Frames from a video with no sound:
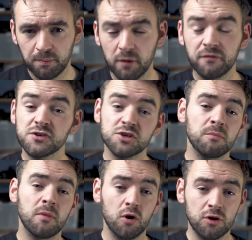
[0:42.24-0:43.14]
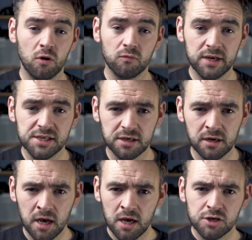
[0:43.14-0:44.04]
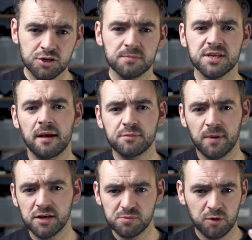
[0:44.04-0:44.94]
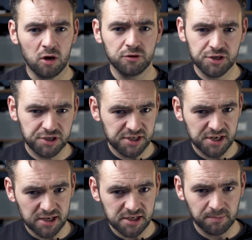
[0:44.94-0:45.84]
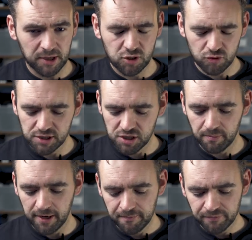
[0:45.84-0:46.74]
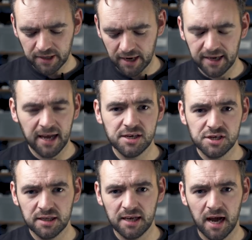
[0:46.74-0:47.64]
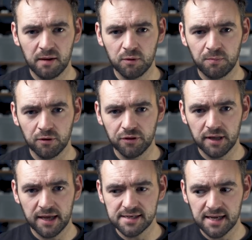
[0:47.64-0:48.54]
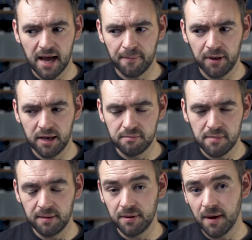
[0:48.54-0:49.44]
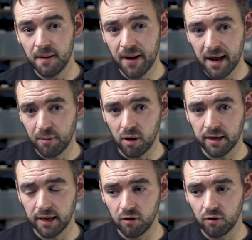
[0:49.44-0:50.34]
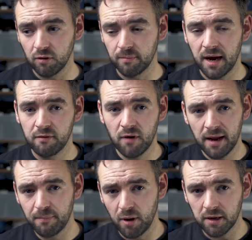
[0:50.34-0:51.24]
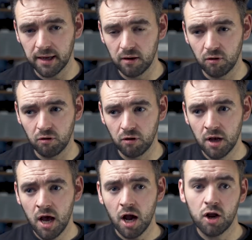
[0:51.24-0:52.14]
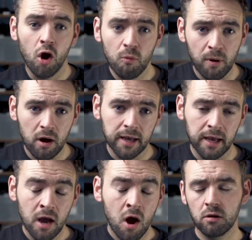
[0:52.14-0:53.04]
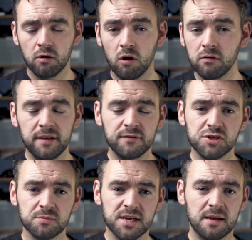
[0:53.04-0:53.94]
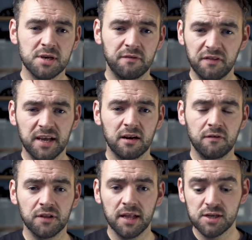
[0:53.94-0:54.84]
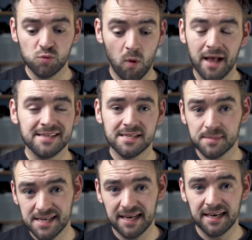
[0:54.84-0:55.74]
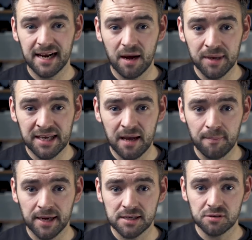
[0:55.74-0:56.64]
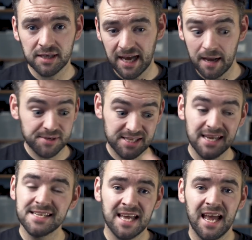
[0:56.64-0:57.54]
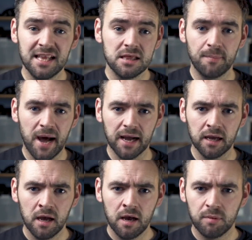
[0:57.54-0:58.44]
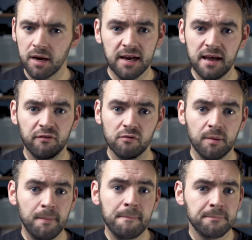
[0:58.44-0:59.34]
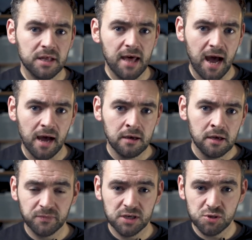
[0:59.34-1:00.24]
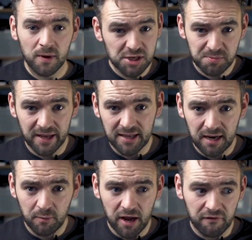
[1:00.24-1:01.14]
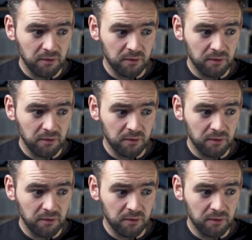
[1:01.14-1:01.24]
But for some unknown reason, sometimes my subconscious decides to play tricks on me, and occasionally I will put the lens cap in maybe my back pocket or my right pocket or a coat pocket. Or even sometimes I'll flick it off the lens whilst I'm taking it out my kit bag, so the cap stays in the bag. But I never remember that, so I spend anywhere